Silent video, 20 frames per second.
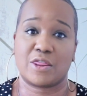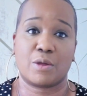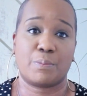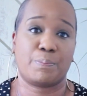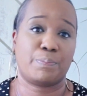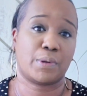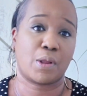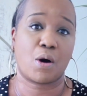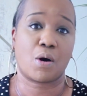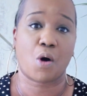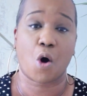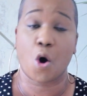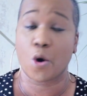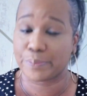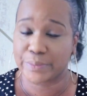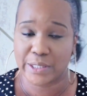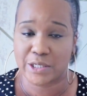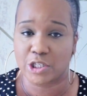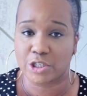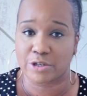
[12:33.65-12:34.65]
the blog
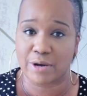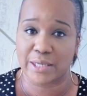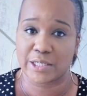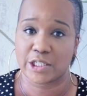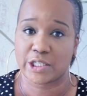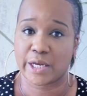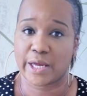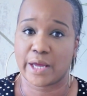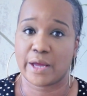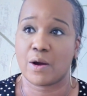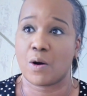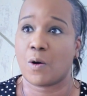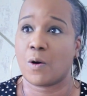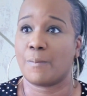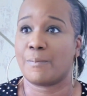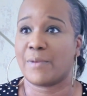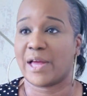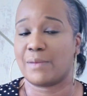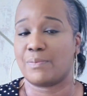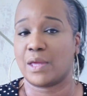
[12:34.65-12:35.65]
opt-in strategy,
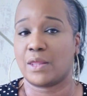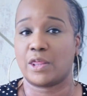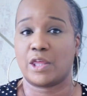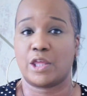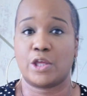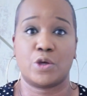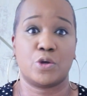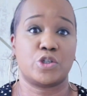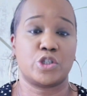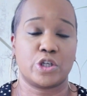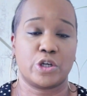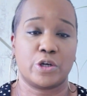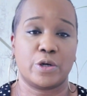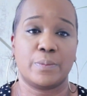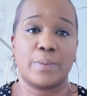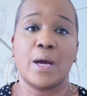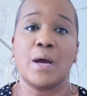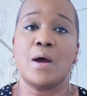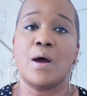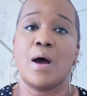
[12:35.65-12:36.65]
or maybe the
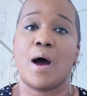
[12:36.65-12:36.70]
YouTube